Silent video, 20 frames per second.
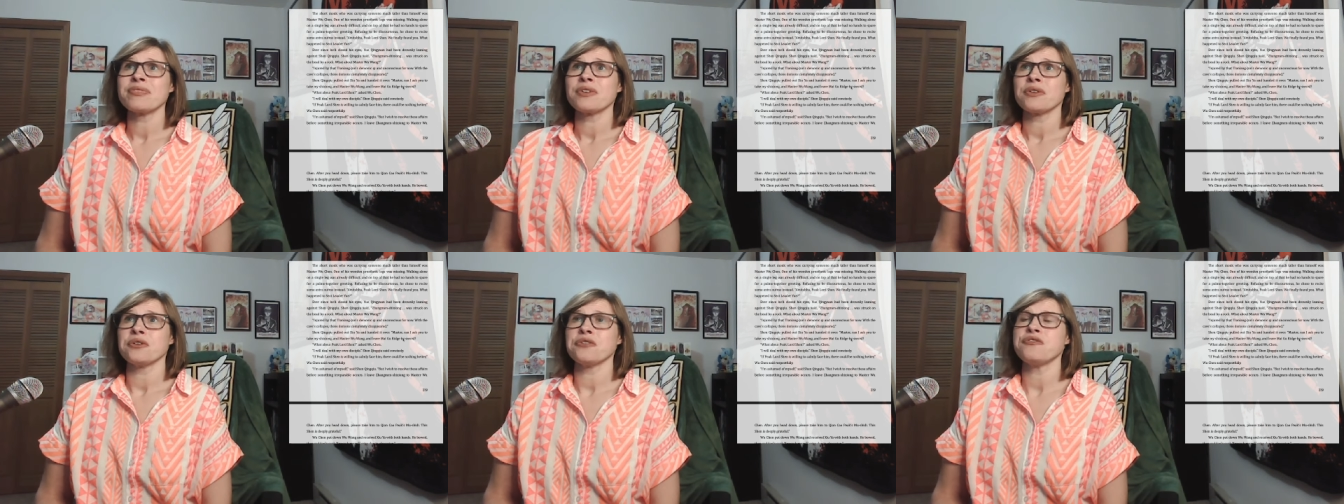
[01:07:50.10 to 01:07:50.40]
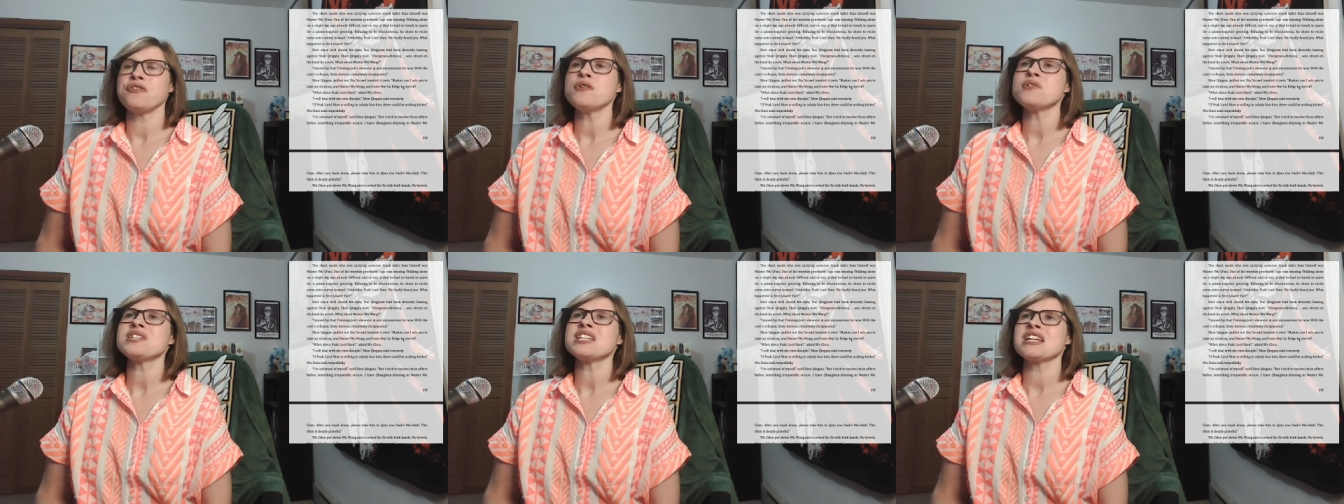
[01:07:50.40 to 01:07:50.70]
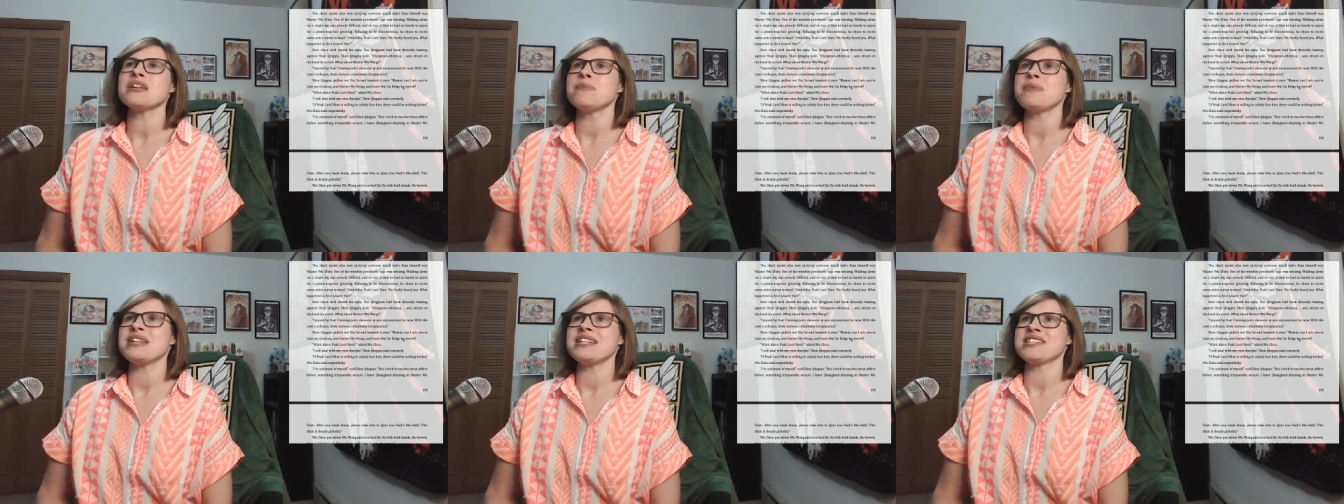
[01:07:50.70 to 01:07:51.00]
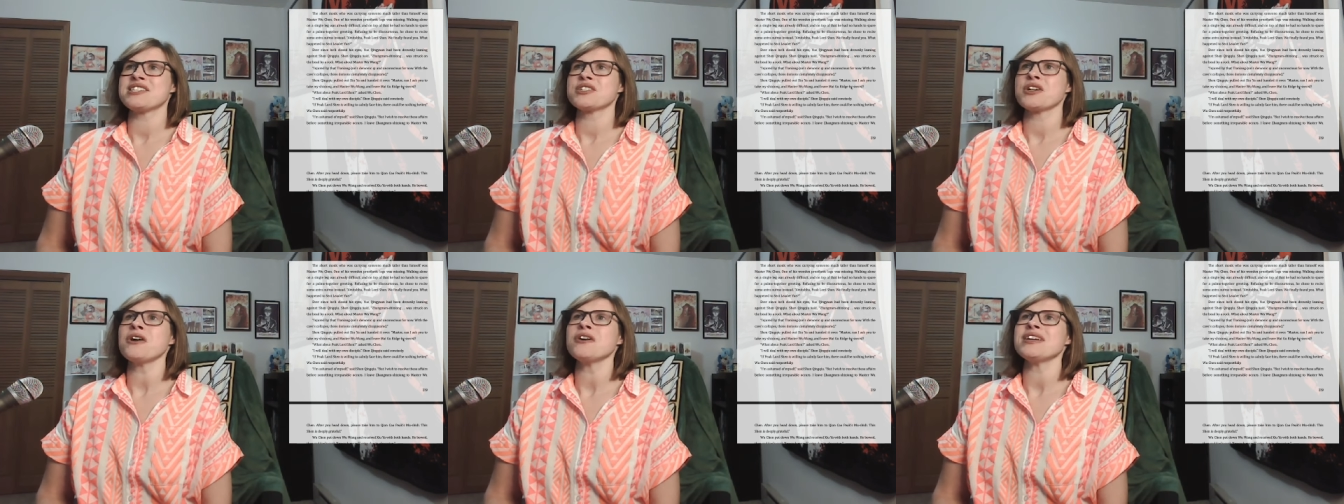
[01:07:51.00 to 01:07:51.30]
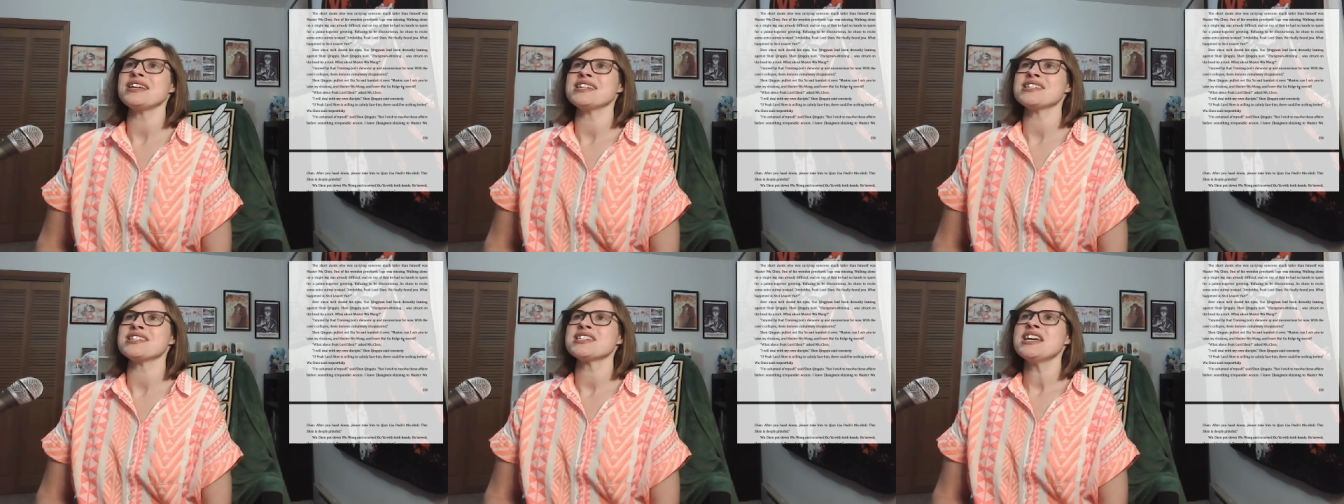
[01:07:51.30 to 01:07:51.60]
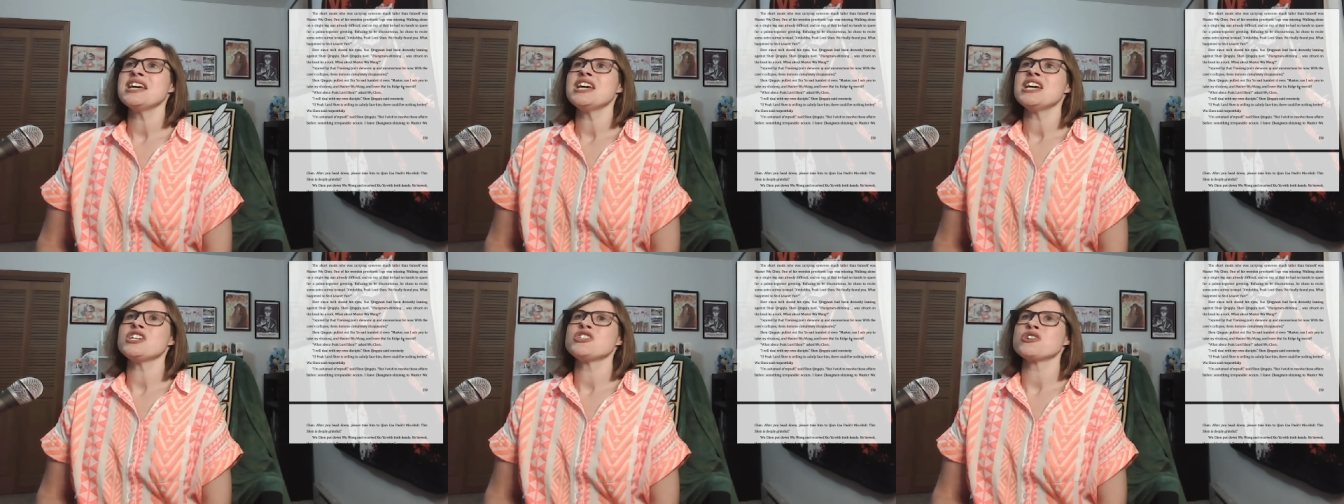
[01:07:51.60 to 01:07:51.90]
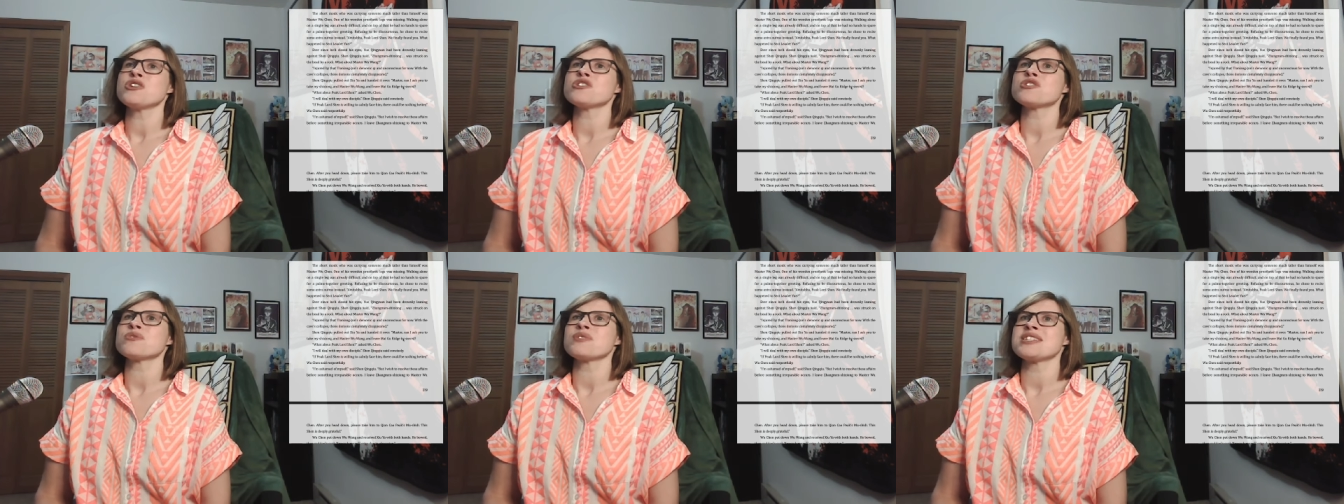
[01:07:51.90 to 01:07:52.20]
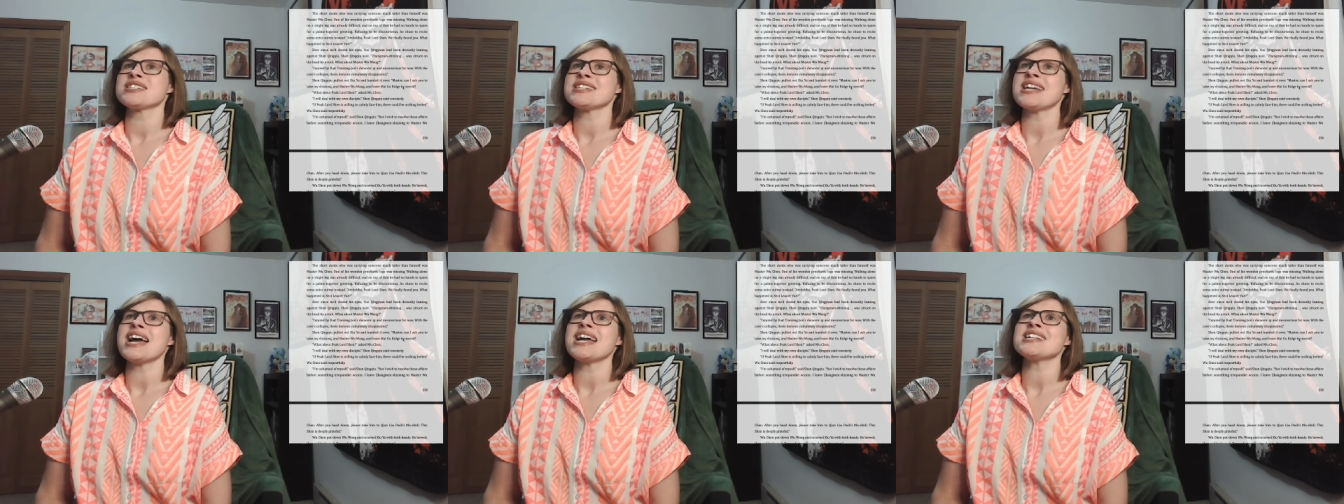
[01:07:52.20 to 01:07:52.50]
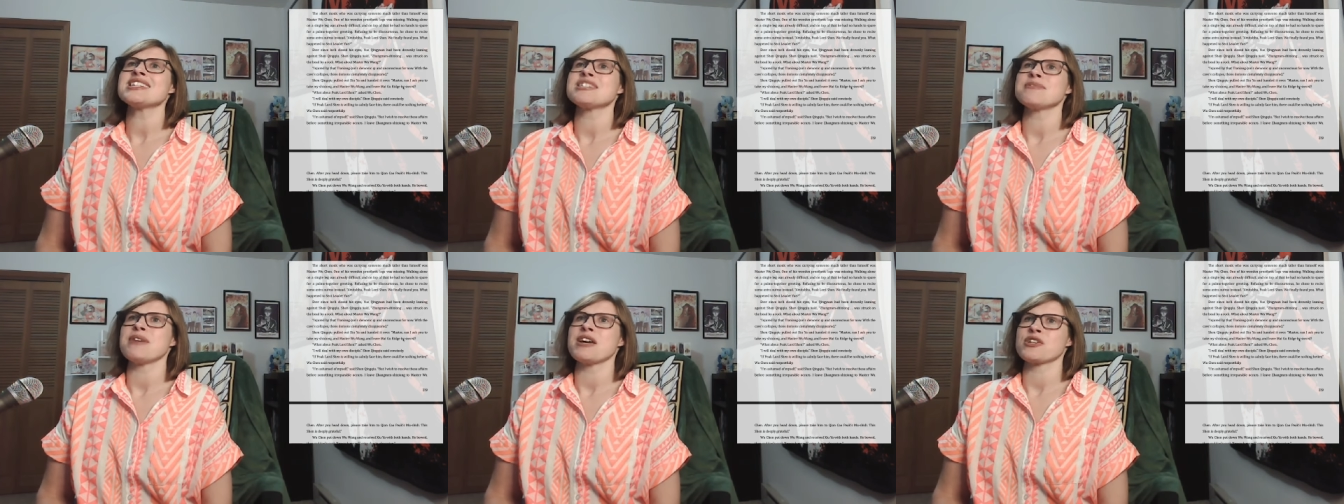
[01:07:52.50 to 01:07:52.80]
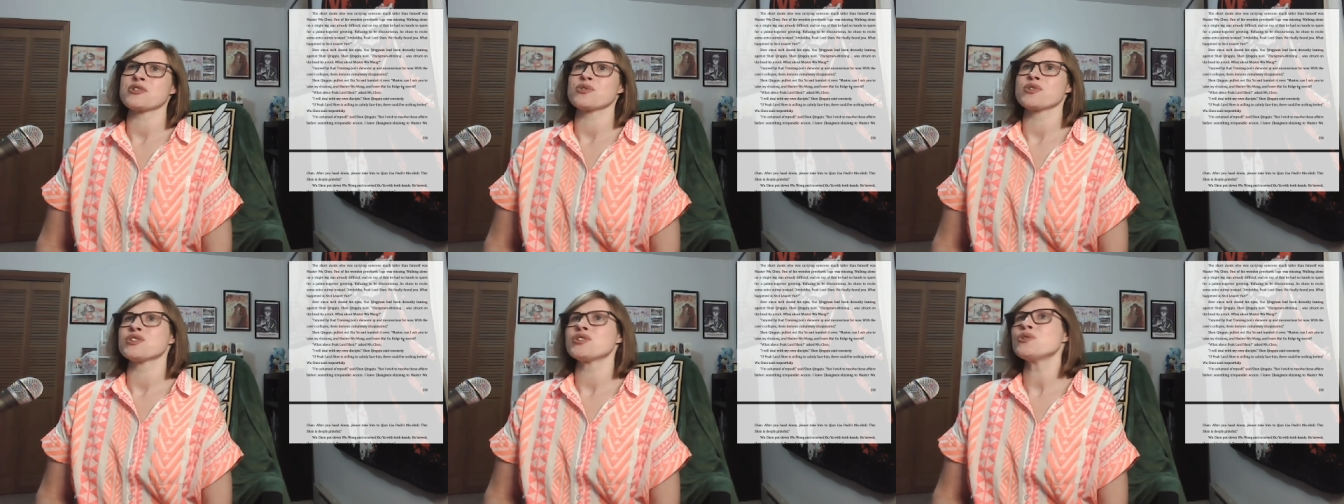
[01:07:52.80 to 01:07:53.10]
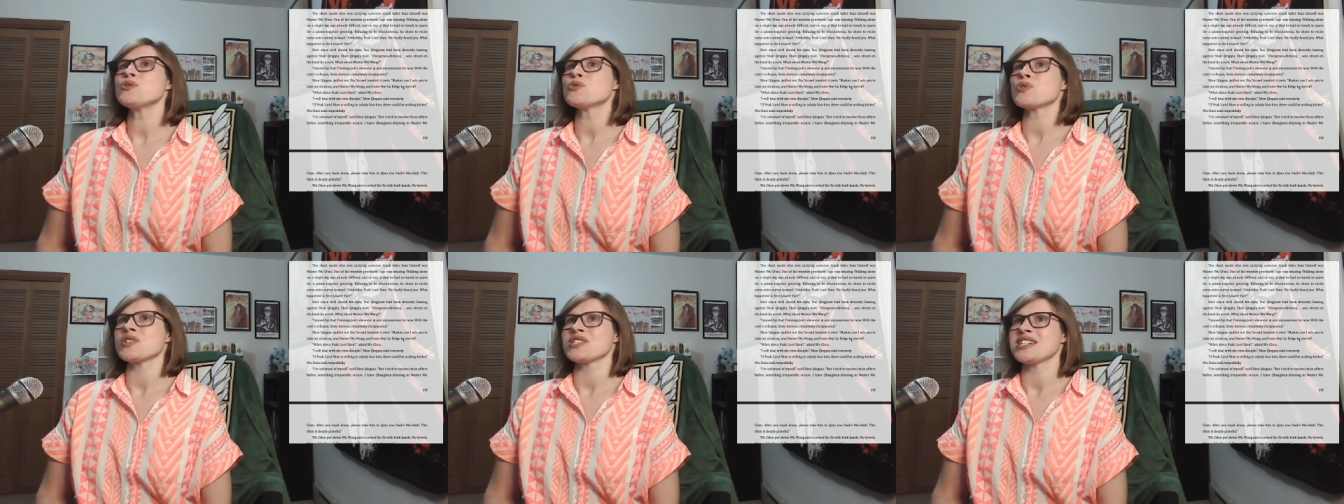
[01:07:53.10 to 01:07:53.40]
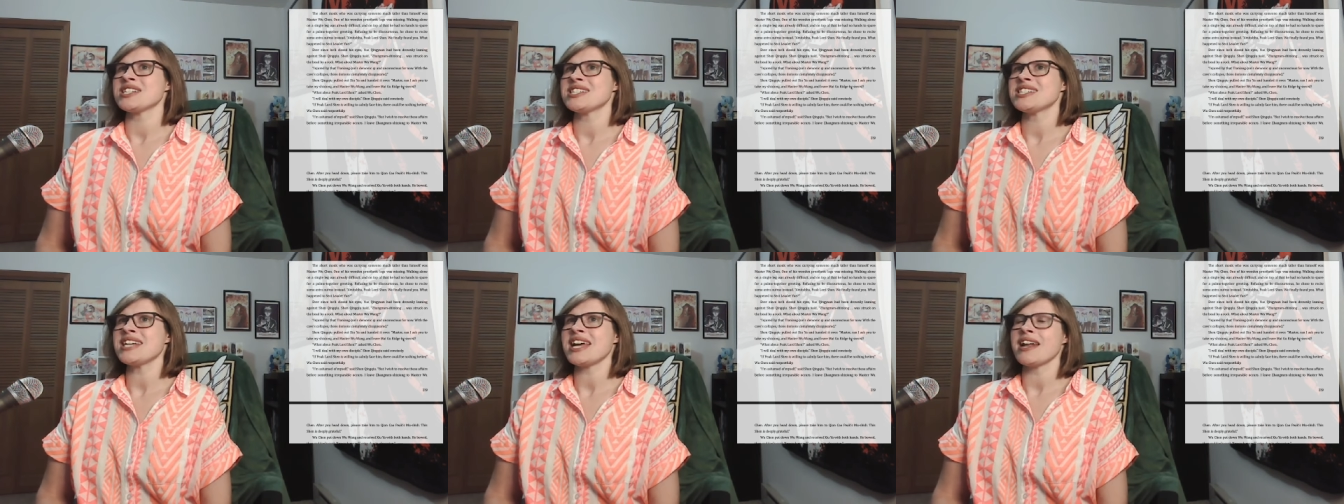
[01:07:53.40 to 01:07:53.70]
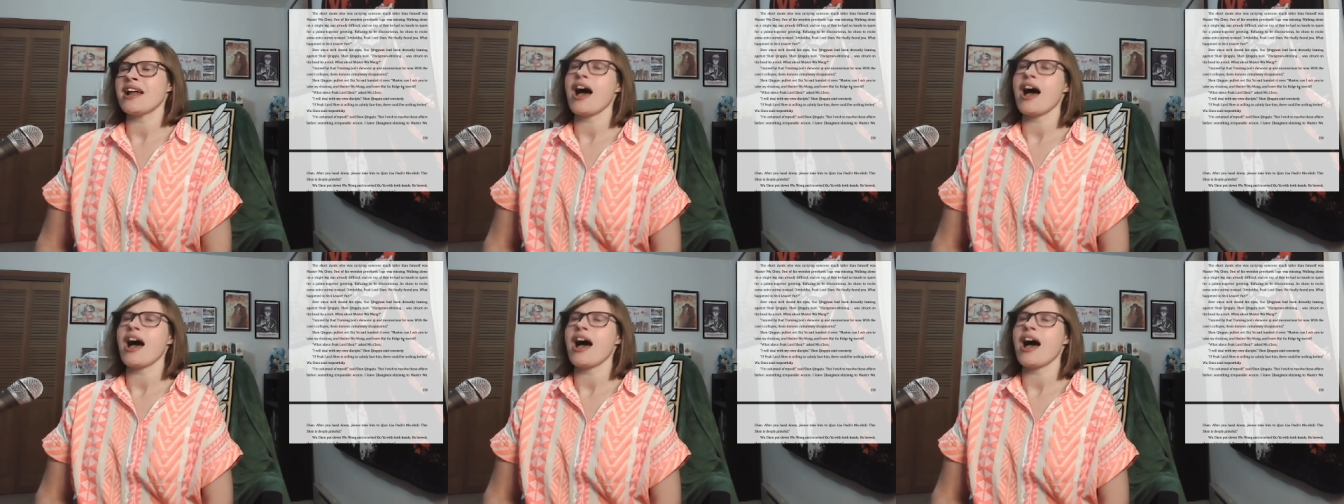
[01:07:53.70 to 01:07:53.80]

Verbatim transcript: Refusing to be discourteous, he chose to recite some extra sutras instead.